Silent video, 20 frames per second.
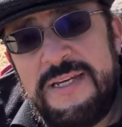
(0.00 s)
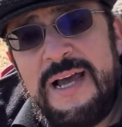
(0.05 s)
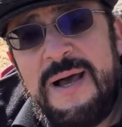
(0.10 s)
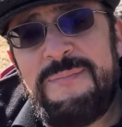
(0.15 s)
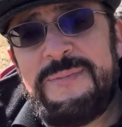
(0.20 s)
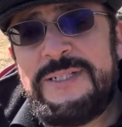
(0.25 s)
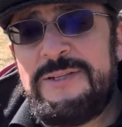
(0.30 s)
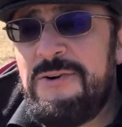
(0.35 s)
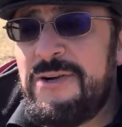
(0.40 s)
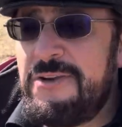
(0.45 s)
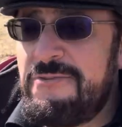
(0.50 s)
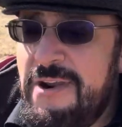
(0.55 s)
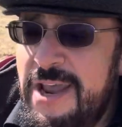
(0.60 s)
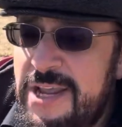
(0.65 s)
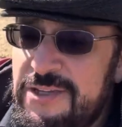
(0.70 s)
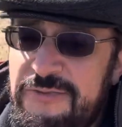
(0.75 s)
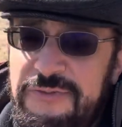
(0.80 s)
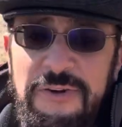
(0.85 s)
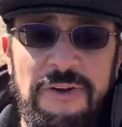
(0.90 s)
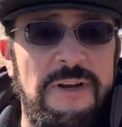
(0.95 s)
I'm so
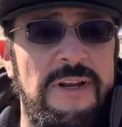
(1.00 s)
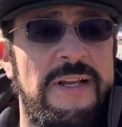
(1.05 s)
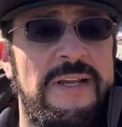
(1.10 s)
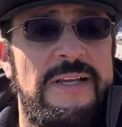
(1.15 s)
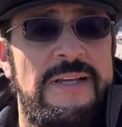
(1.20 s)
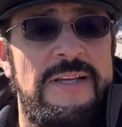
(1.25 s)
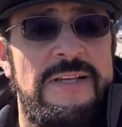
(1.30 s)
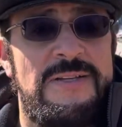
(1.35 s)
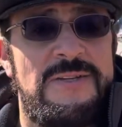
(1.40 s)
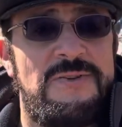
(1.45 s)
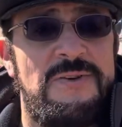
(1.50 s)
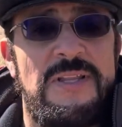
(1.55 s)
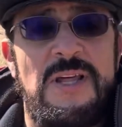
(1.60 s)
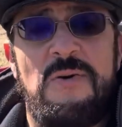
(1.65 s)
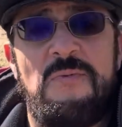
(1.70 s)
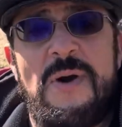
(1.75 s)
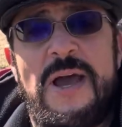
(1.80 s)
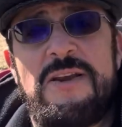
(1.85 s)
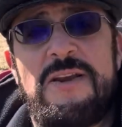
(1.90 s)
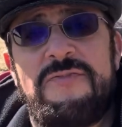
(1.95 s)
grateful to the
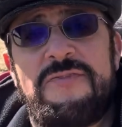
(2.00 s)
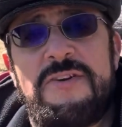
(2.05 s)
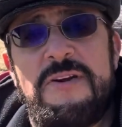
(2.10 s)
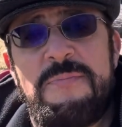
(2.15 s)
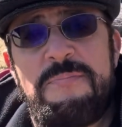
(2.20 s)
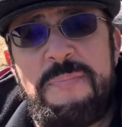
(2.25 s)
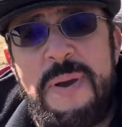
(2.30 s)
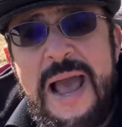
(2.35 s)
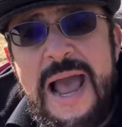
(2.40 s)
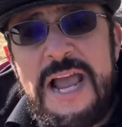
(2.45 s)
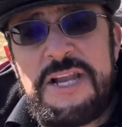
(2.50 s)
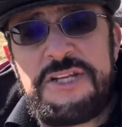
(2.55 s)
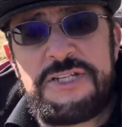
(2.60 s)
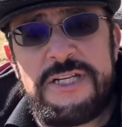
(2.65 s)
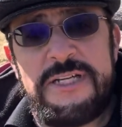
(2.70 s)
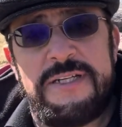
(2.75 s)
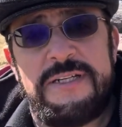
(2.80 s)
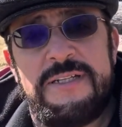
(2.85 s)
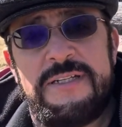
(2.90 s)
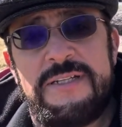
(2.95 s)
One of
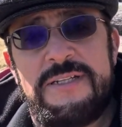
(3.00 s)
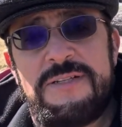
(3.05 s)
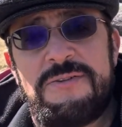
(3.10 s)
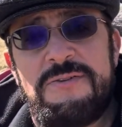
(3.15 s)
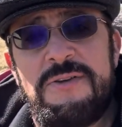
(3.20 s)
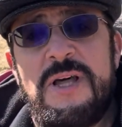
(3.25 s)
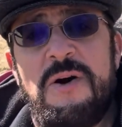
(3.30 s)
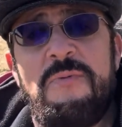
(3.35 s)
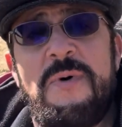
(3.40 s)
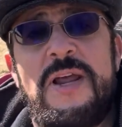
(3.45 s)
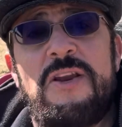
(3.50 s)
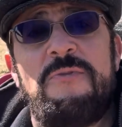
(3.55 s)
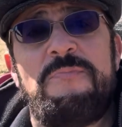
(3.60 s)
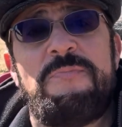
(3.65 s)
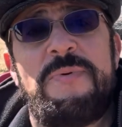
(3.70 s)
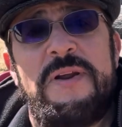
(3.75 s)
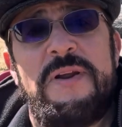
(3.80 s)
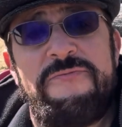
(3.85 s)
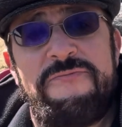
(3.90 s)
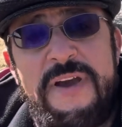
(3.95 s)
Compassion, to the One of
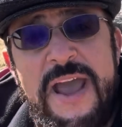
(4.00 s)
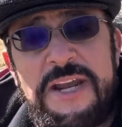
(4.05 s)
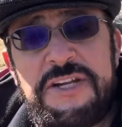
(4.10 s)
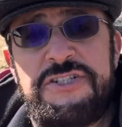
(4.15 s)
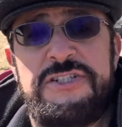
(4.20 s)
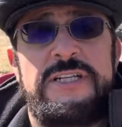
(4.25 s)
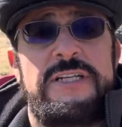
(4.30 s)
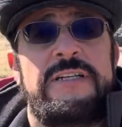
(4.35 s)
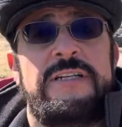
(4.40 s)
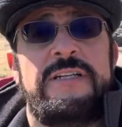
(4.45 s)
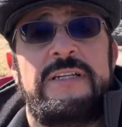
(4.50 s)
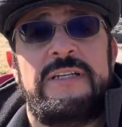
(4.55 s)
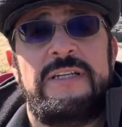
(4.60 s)
Perfection.